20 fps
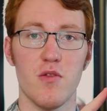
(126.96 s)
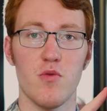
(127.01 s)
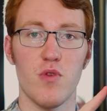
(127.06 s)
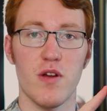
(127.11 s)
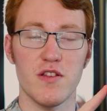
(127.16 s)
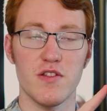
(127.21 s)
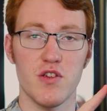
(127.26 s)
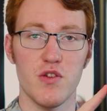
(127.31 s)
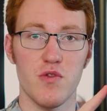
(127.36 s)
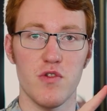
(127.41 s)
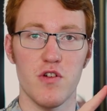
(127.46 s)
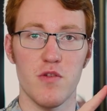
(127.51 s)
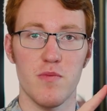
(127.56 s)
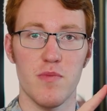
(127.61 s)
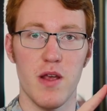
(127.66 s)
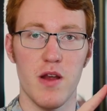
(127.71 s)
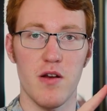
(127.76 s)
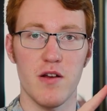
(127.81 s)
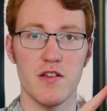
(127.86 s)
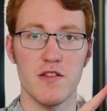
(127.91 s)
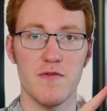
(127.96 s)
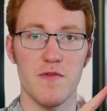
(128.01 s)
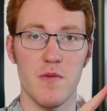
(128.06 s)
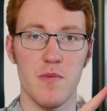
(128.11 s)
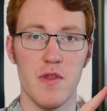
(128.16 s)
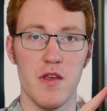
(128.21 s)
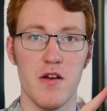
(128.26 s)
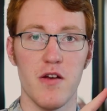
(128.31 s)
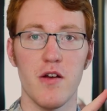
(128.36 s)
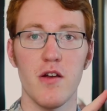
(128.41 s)
rescue her parents
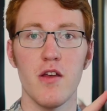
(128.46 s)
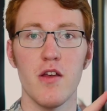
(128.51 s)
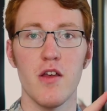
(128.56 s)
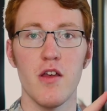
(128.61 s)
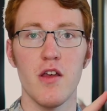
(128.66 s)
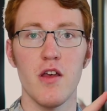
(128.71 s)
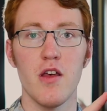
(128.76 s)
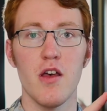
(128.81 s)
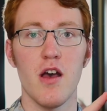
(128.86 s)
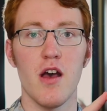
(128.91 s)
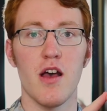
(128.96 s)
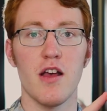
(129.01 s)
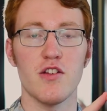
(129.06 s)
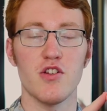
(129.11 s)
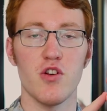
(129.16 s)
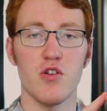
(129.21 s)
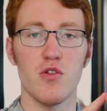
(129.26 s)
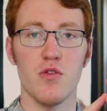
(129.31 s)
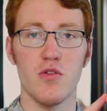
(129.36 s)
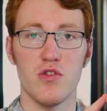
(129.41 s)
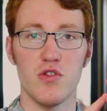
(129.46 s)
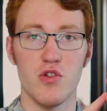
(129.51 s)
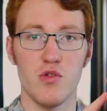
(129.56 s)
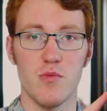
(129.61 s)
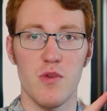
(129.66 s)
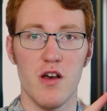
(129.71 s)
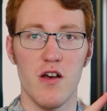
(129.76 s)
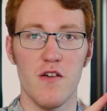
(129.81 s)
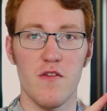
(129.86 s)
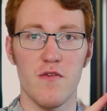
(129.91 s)
from their eternal
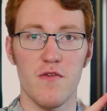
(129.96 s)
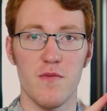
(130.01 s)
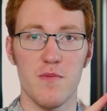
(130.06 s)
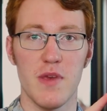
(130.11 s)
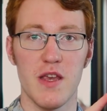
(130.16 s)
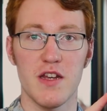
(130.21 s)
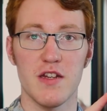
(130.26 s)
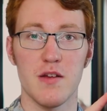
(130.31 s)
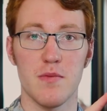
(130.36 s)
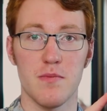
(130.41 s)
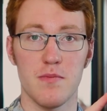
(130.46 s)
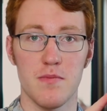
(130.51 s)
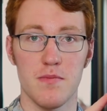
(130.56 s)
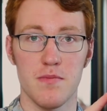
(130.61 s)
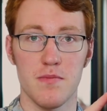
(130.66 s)
doom of pigdom.